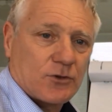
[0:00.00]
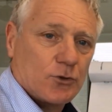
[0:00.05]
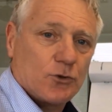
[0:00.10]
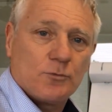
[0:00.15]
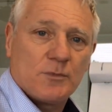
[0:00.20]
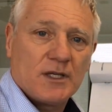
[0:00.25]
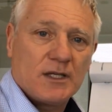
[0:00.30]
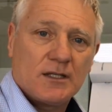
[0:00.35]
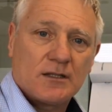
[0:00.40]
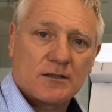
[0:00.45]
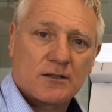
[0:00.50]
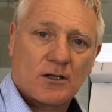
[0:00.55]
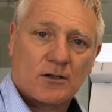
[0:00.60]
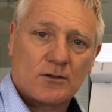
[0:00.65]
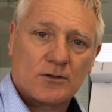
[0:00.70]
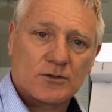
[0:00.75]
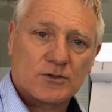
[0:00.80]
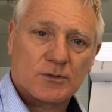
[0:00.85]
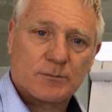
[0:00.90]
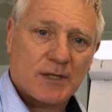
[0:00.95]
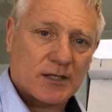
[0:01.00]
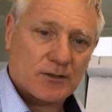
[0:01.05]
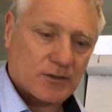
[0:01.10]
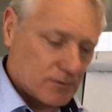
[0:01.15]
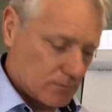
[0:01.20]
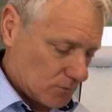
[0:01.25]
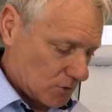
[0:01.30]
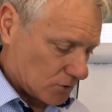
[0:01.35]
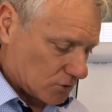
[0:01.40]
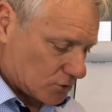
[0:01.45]
$2 million a
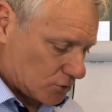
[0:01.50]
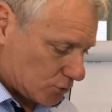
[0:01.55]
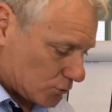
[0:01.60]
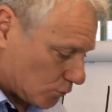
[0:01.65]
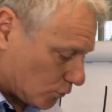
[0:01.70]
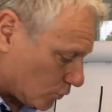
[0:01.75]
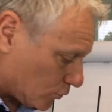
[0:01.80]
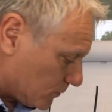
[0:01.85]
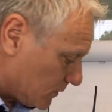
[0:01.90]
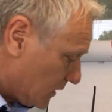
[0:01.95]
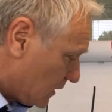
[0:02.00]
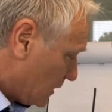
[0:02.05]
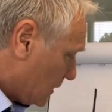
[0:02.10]
month, not sure.